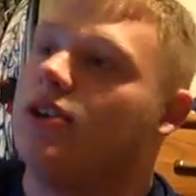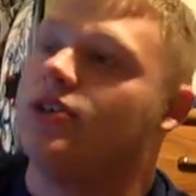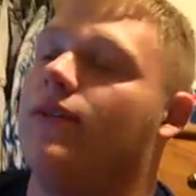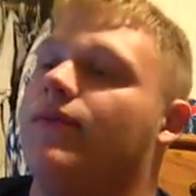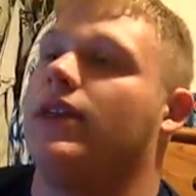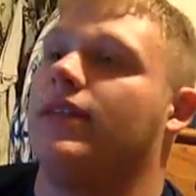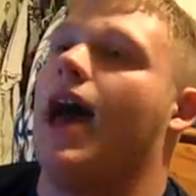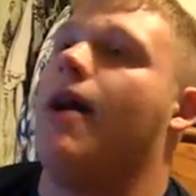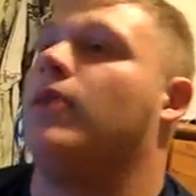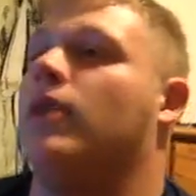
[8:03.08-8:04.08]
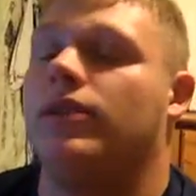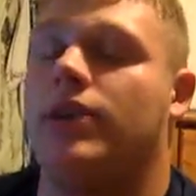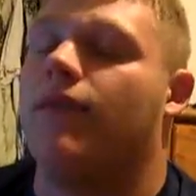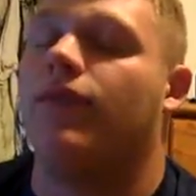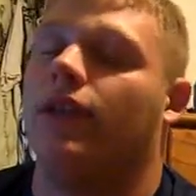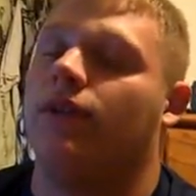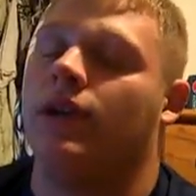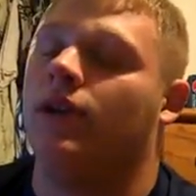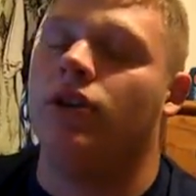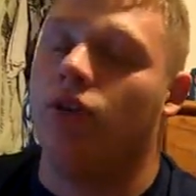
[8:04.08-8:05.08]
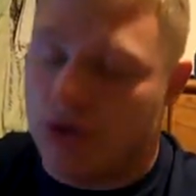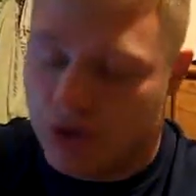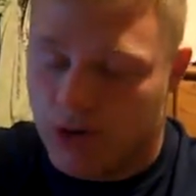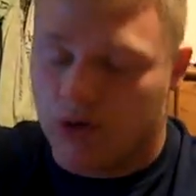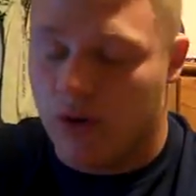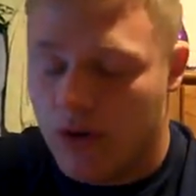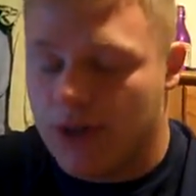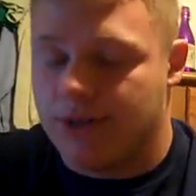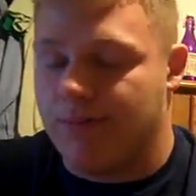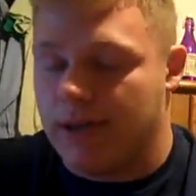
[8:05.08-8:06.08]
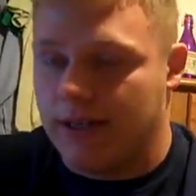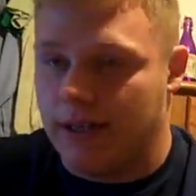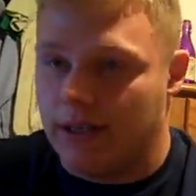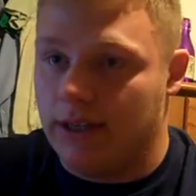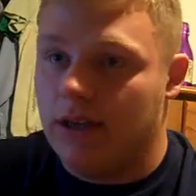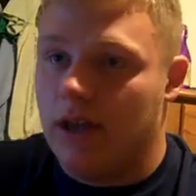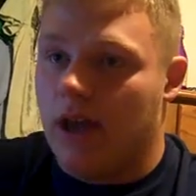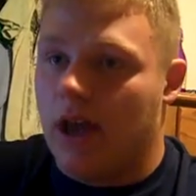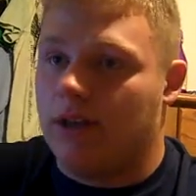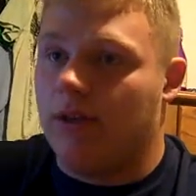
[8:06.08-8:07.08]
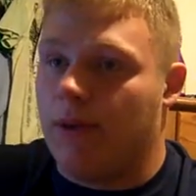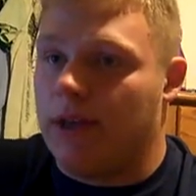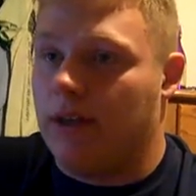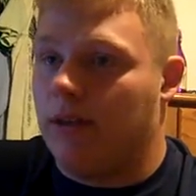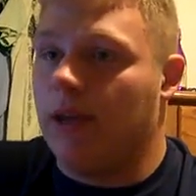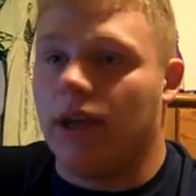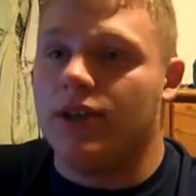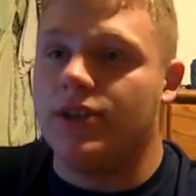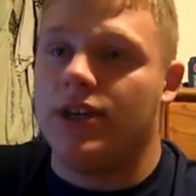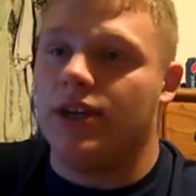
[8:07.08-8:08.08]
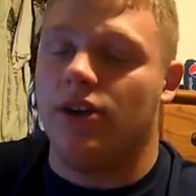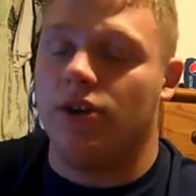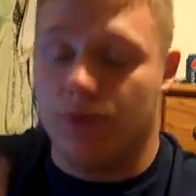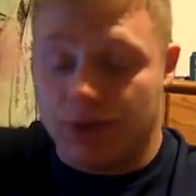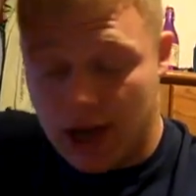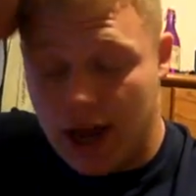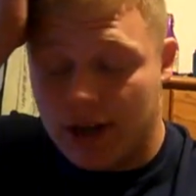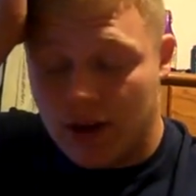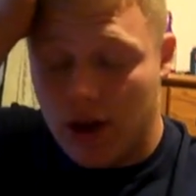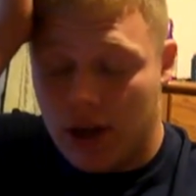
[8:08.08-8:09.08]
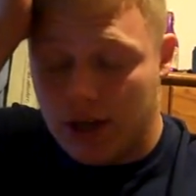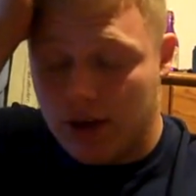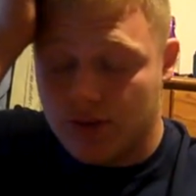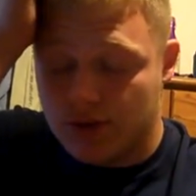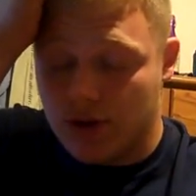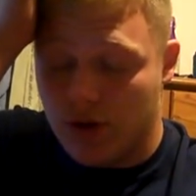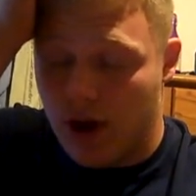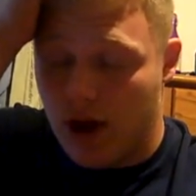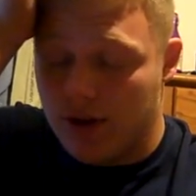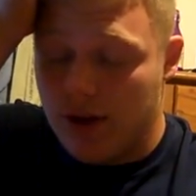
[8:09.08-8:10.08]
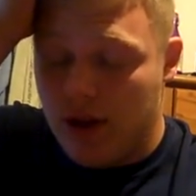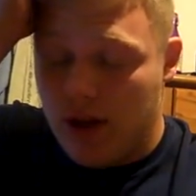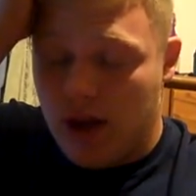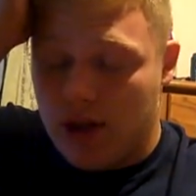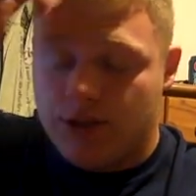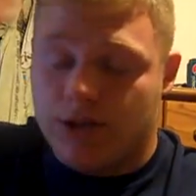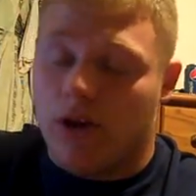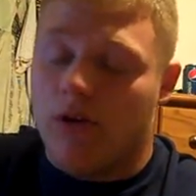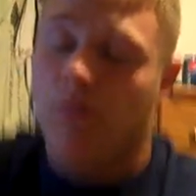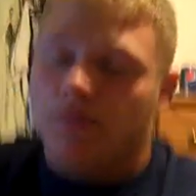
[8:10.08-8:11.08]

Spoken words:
stuff like that. But definitely use your recruiter as a PT. To PT, because he knows he knows what's going on. So